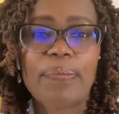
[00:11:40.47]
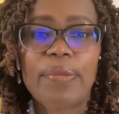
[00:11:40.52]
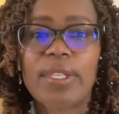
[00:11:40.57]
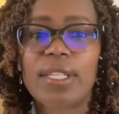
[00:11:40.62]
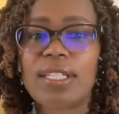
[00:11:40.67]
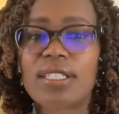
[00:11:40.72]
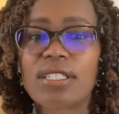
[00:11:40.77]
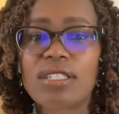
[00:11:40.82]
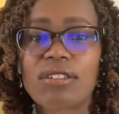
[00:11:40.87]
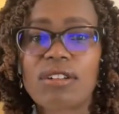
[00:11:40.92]

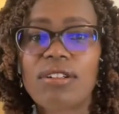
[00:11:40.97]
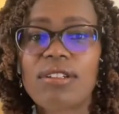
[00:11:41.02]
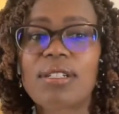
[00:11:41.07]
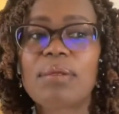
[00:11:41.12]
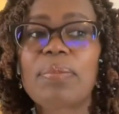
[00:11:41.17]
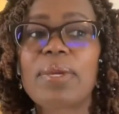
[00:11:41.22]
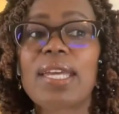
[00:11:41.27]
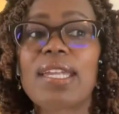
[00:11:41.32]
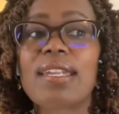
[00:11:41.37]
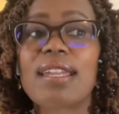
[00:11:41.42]
it's not going to
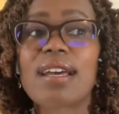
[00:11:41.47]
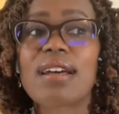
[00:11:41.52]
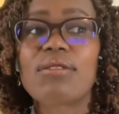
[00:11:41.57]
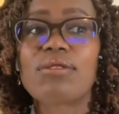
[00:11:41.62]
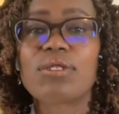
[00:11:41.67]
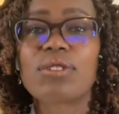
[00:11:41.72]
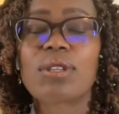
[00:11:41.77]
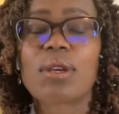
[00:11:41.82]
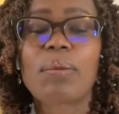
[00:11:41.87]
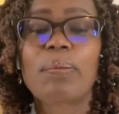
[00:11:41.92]
be
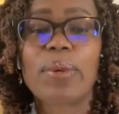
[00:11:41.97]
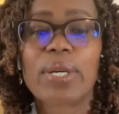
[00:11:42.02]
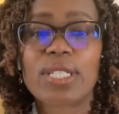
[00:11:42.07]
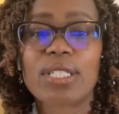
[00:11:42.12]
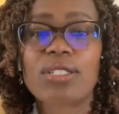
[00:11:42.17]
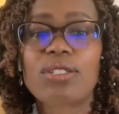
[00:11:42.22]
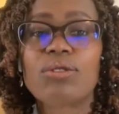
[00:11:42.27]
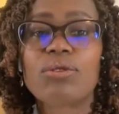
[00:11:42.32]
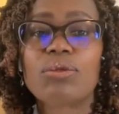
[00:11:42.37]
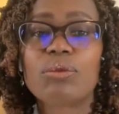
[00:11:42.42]
announced,
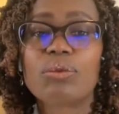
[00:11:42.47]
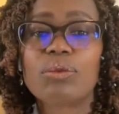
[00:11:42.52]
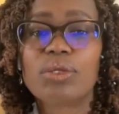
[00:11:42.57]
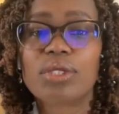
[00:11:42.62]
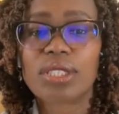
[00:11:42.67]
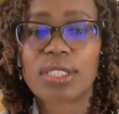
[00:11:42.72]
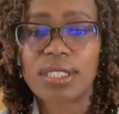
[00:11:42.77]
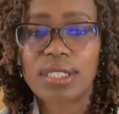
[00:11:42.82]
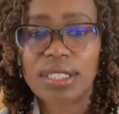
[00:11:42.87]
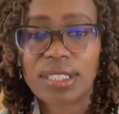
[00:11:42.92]
but you
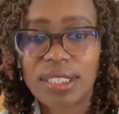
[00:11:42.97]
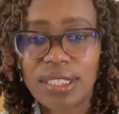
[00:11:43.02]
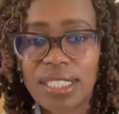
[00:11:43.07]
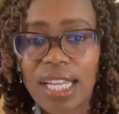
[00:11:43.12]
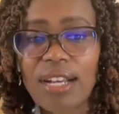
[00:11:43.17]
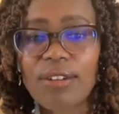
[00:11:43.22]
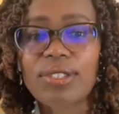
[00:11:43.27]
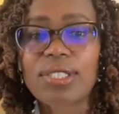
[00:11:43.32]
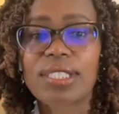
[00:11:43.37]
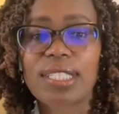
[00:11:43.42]

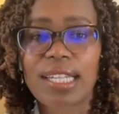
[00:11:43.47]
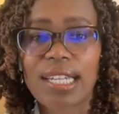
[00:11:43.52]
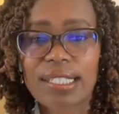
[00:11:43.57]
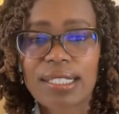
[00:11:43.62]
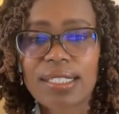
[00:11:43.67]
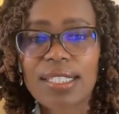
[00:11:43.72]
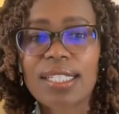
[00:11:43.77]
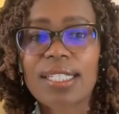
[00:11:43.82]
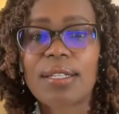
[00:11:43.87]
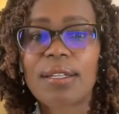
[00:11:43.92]
now
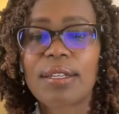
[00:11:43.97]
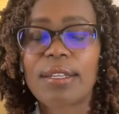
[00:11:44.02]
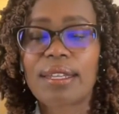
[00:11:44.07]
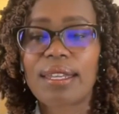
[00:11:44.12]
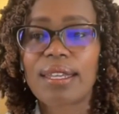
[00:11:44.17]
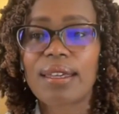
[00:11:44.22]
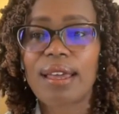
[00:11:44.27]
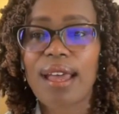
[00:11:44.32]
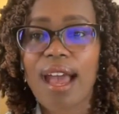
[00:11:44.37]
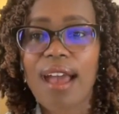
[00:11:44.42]
start
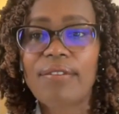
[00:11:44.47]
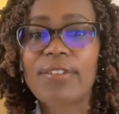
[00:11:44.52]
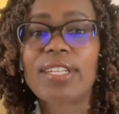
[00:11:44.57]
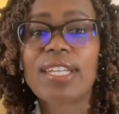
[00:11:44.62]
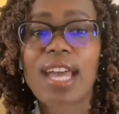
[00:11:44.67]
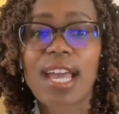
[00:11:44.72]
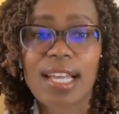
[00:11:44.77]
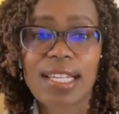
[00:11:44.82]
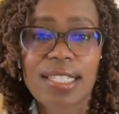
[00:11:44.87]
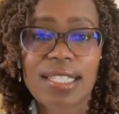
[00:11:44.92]
having
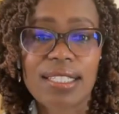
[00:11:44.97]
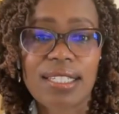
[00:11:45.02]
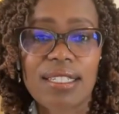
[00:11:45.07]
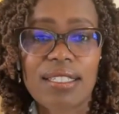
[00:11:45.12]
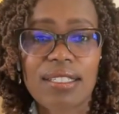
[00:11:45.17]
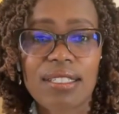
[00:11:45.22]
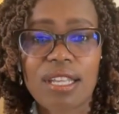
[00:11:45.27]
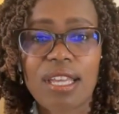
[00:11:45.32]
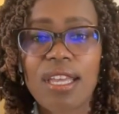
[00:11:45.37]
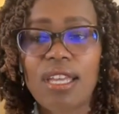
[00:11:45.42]

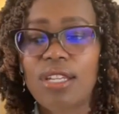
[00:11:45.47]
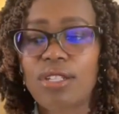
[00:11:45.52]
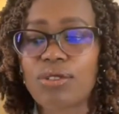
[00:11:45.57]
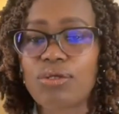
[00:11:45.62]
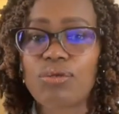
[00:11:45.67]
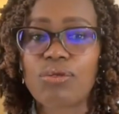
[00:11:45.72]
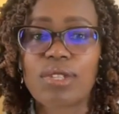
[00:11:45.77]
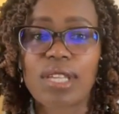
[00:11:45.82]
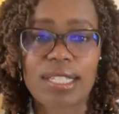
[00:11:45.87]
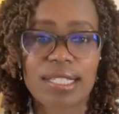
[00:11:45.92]
access
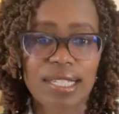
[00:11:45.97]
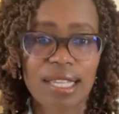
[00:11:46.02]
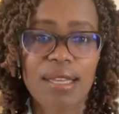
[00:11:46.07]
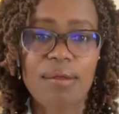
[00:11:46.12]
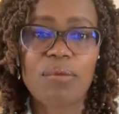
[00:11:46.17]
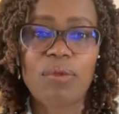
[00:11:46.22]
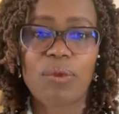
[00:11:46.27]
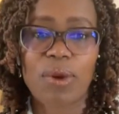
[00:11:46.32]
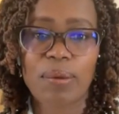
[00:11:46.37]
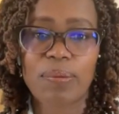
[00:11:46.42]
to the
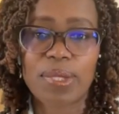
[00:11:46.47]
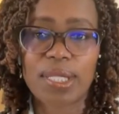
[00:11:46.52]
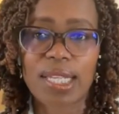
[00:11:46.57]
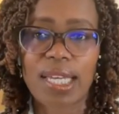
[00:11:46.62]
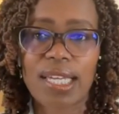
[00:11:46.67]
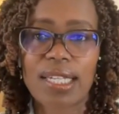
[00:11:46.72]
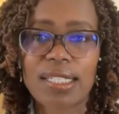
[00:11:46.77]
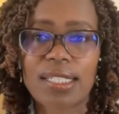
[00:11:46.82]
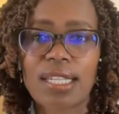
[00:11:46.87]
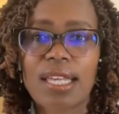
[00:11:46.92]
same
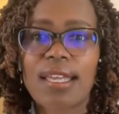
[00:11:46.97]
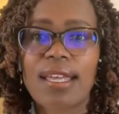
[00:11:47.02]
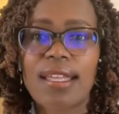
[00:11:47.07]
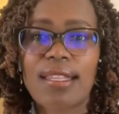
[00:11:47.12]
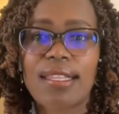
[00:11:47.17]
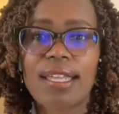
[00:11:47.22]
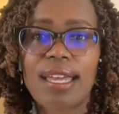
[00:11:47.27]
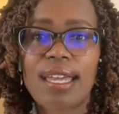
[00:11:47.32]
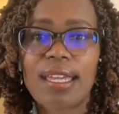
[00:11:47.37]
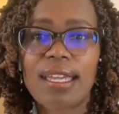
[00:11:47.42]
website,
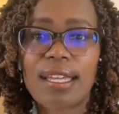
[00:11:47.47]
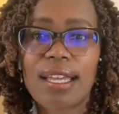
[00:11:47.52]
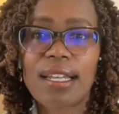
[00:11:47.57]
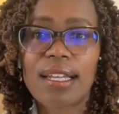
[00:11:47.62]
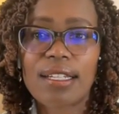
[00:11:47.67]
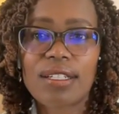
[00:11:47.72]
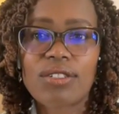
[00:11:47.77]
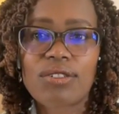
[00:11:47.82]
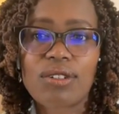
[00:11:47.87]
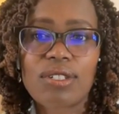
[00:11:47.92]
the
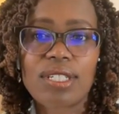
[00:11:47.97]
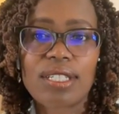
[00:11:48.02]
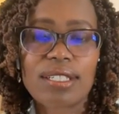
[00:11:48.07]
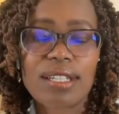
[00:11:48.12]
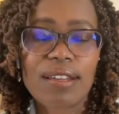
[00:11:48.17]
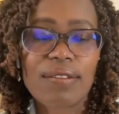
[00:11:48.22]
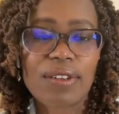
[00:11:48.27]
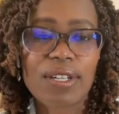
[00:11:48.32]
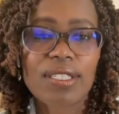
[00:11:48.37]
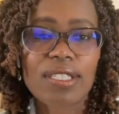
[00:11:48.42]
Electronic
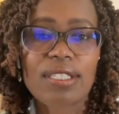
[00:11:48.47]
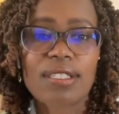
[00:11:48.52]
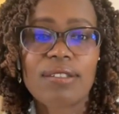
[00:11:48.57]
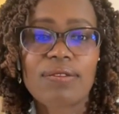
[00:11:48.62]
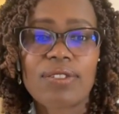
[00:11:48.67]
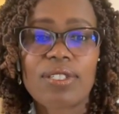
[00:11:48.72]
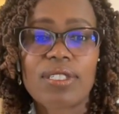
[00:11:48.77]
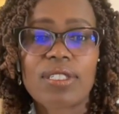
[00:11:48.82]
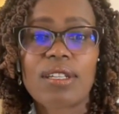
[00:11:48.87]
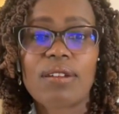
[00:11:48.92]
Diversity
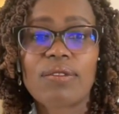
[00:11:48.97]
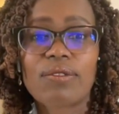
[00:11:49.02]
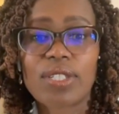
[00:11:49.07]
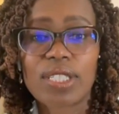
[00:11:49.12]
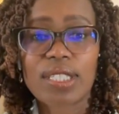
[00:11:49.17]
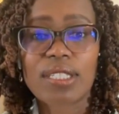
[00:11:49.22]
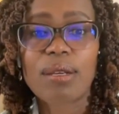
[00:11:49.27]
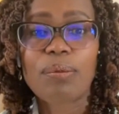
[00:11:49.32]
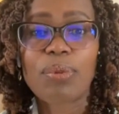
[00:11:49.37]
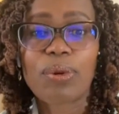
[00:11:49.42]

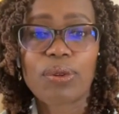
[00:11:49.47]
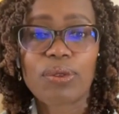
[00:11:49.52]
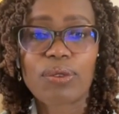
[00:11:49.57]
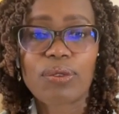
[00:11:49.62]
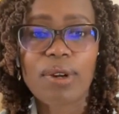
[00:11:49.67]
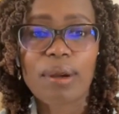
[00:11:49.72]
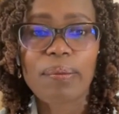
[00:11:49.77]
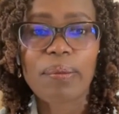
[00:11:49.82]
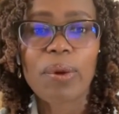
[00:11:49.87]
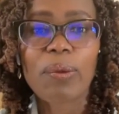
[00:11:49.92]
Visa
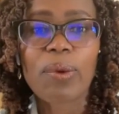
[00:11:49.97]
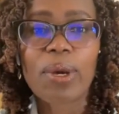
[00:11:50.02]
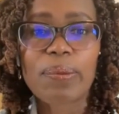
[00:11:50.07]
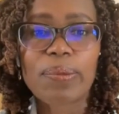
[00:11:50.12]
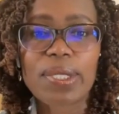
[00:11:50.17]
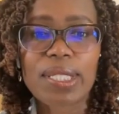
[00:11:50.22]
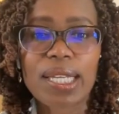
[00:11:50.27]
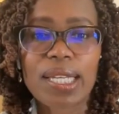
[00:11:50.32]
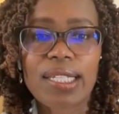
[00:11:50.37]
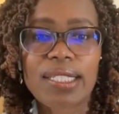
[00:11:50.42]
Program
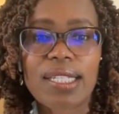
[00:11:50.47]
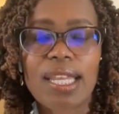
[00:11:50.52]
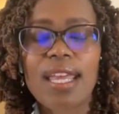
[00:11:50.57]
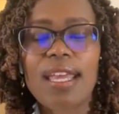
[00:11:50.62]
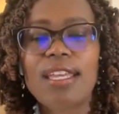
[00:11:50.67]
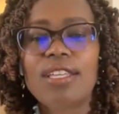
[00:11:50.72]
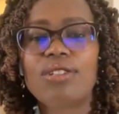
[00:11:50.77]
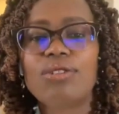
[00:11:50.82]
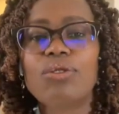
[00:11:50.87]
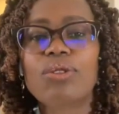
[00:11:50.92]
website.
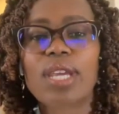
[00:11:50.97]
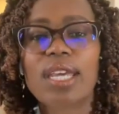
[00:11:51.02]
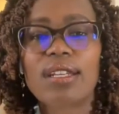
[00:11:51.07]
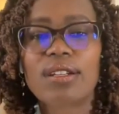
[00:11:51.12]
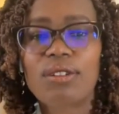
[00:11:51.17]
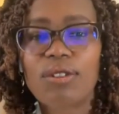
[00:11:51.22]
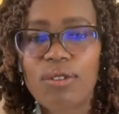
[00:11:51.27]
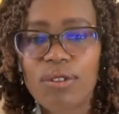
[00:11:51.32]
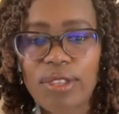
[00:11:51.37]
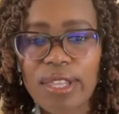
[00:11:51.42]
You can
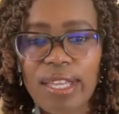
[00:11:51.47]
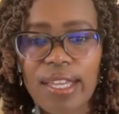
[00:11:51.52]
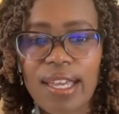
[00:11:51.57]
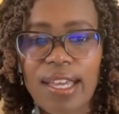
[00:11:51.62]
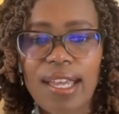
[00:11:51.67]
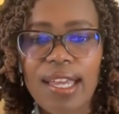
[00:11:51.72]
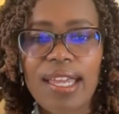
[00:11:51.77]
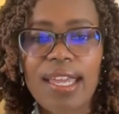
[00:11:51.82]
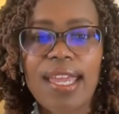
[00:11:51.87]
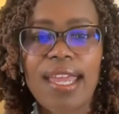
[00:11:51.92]
go
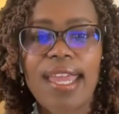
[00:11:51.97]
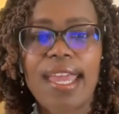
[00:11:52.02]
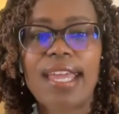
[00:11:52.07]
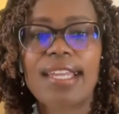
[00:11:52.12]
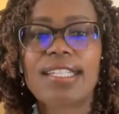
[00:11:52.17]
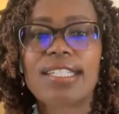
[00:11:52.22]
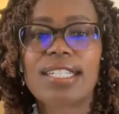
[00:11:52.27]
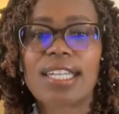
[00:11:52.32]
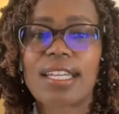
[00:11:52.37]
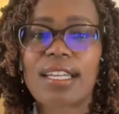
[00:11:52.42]
there
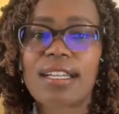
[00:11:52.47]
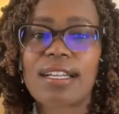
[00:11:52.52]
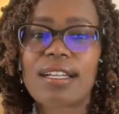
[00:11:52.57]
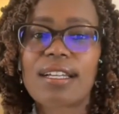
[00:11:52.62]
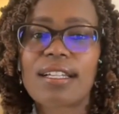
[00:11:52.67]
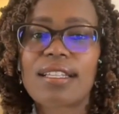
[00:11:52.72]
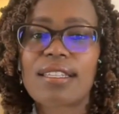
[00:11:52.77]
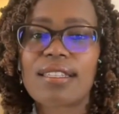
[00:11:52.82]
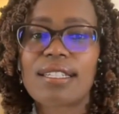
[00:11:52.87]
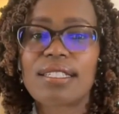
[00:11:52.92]
and check
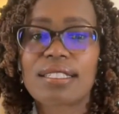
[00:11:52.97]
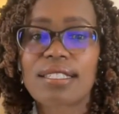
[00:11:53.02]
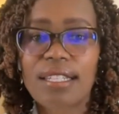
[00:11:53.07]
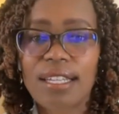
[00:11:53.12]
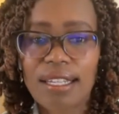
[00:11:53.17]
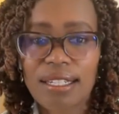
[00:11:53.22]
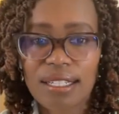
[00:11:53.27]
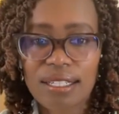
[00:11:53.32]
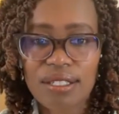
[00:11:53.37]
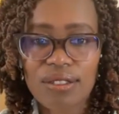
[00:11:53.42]
the
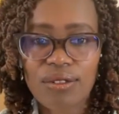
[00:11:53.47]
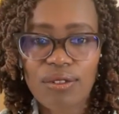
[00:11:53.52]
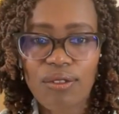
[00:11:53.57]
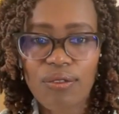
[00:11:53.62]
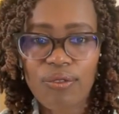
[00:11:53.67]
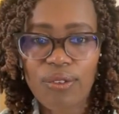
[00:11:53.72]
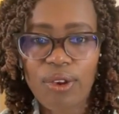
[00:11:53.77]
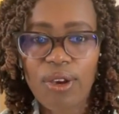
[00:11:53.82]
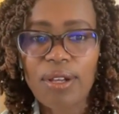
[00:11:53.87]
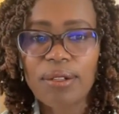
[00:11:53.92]
status
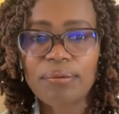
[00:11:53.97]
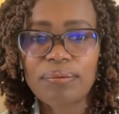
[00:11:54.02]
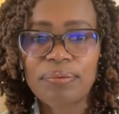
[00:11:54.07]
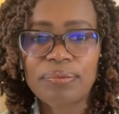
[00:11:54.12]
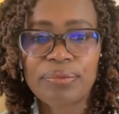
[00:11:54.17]
of your